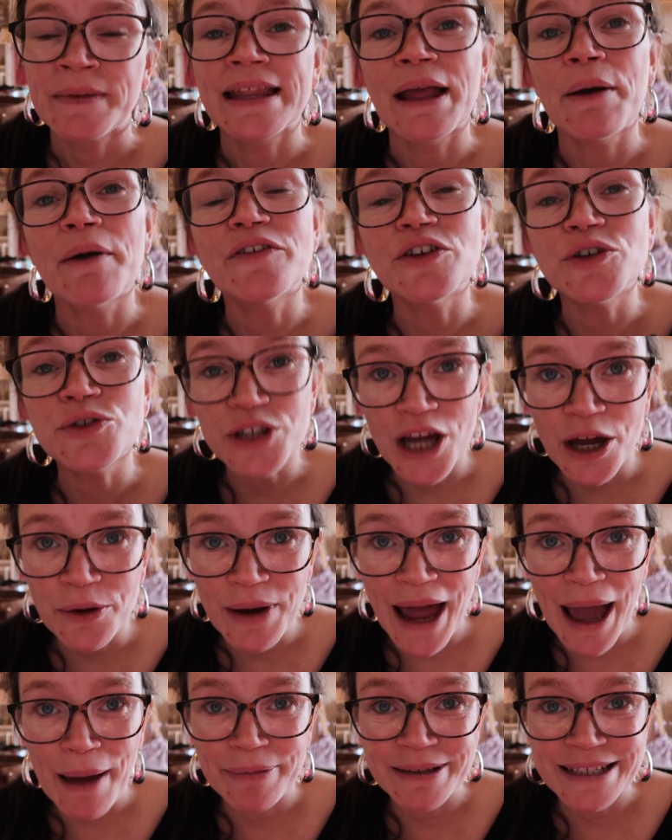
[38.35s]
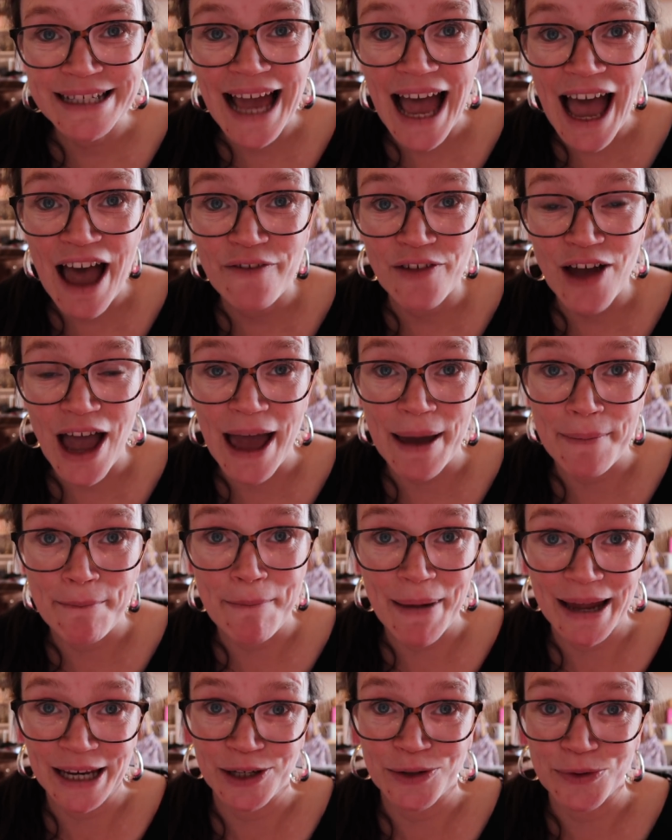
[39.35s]
Now, if you don't happen to have a
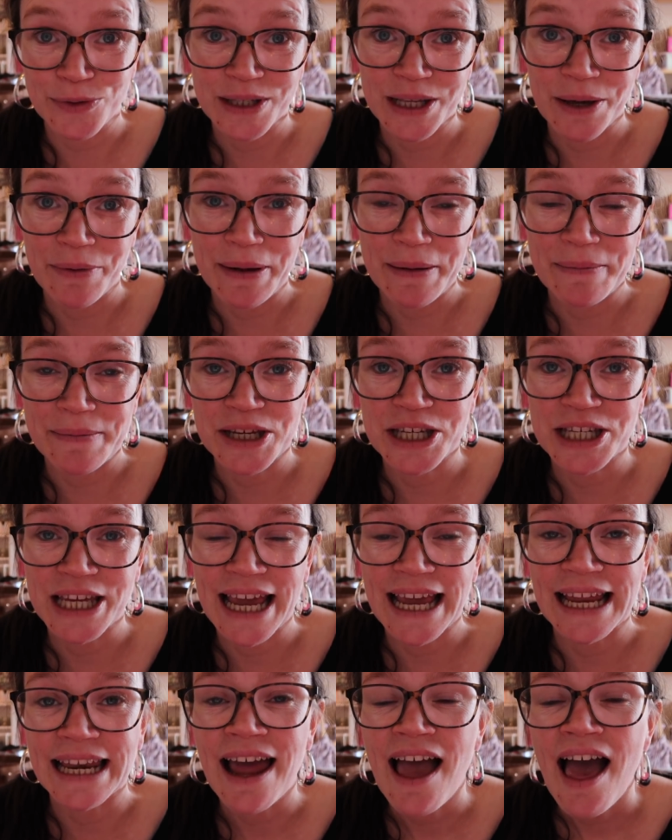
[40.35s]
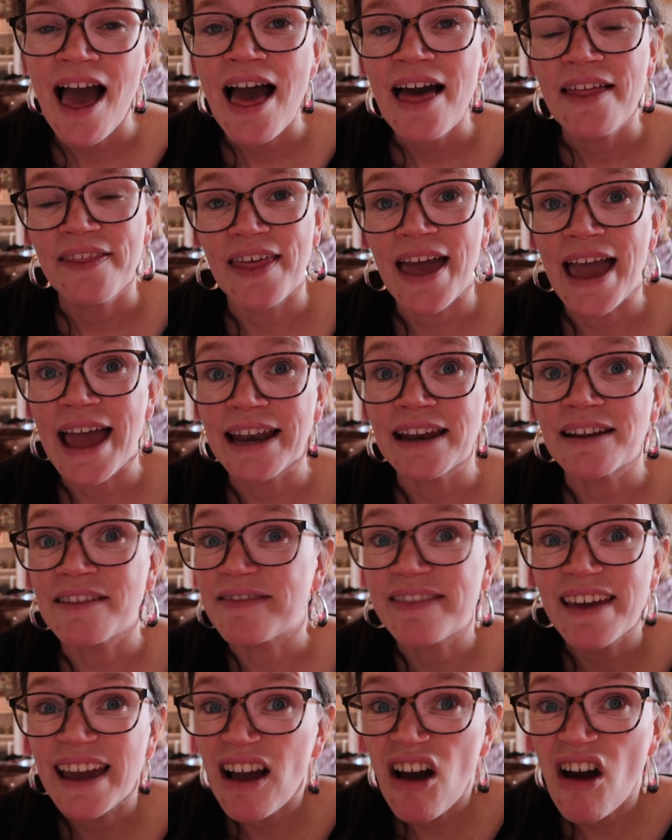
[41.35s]
manual sewing machine, then
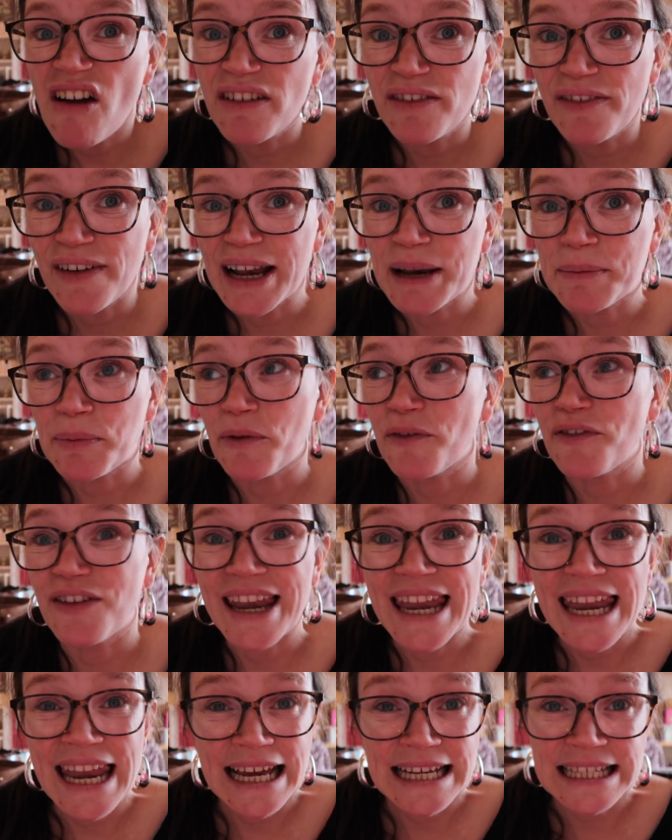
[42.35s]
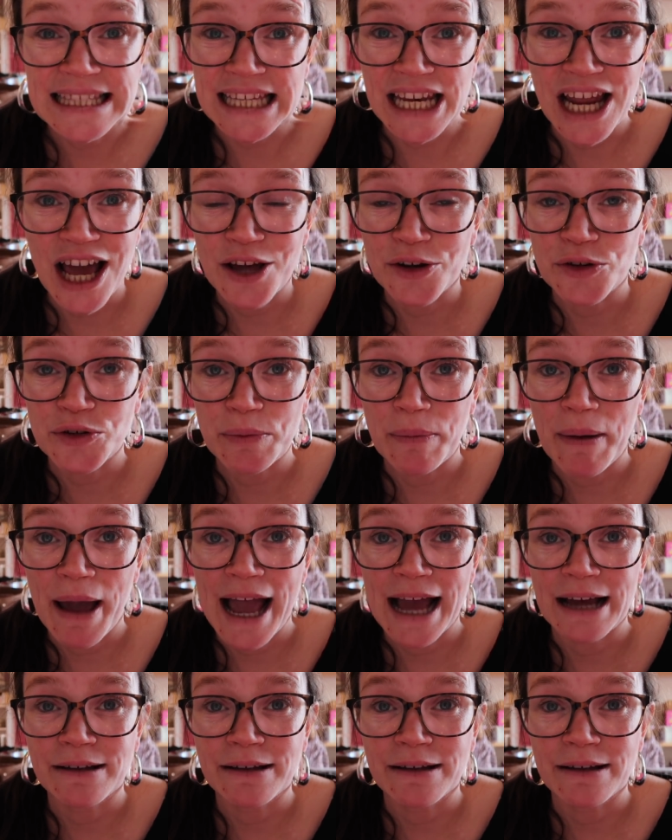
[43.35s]
they are available for less than £100,